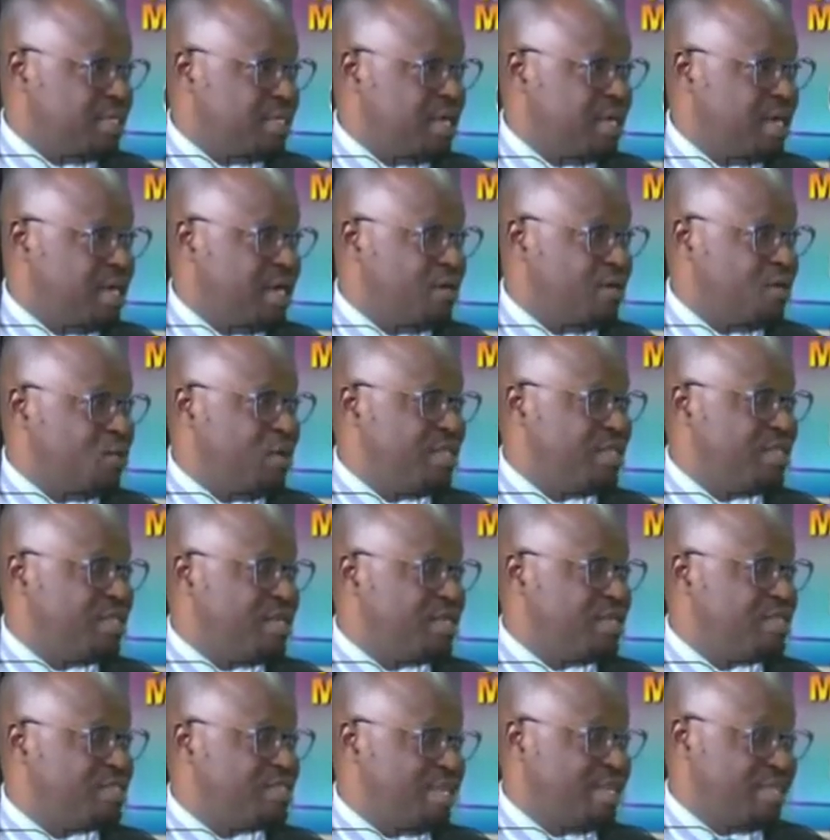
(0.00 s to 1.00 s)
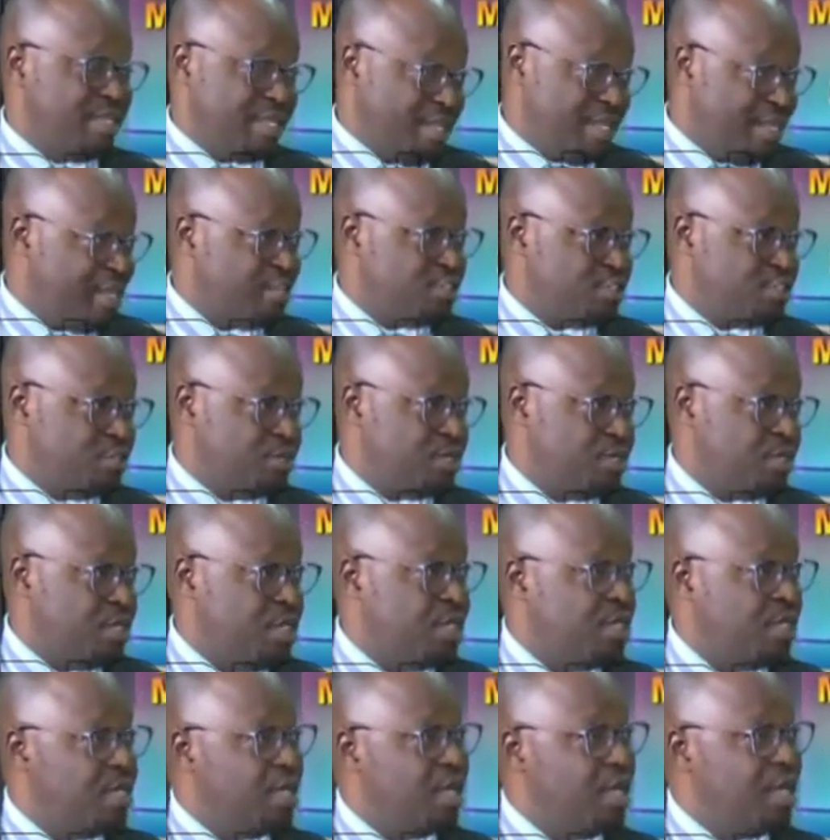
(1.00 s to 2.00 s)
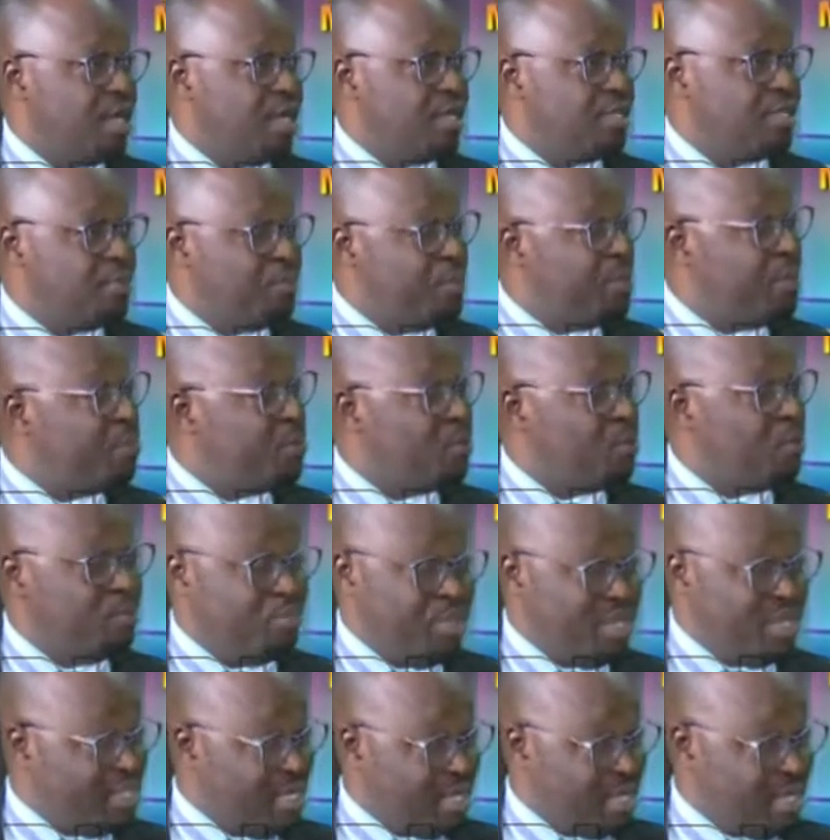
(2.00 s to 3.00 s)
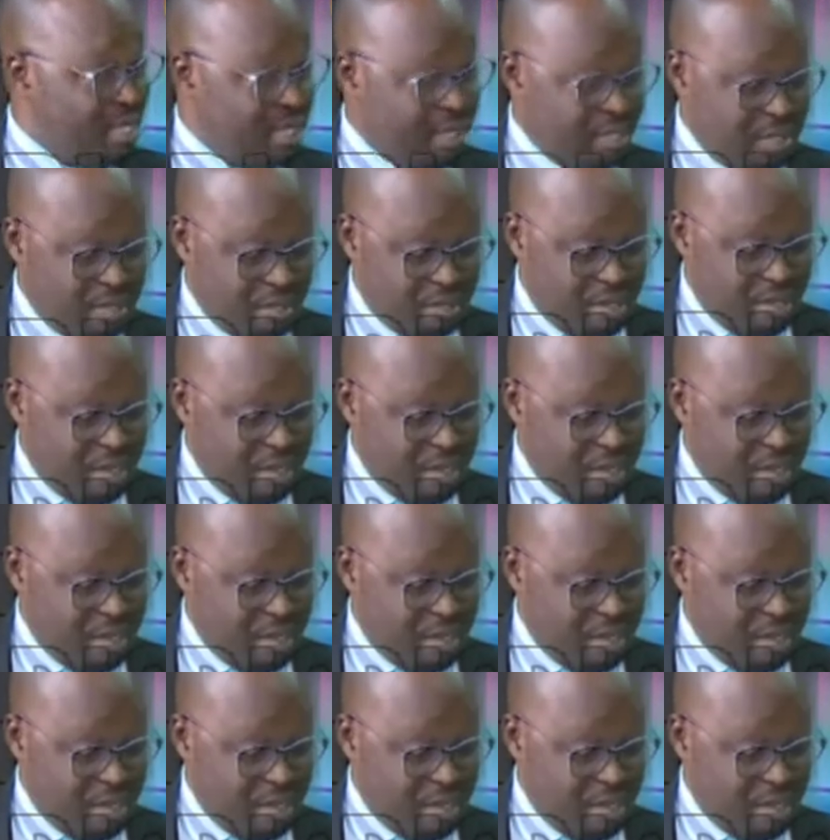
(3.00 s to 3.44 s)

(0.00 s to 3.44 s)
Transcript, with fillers: uh, when there is an election, uh, the people basically they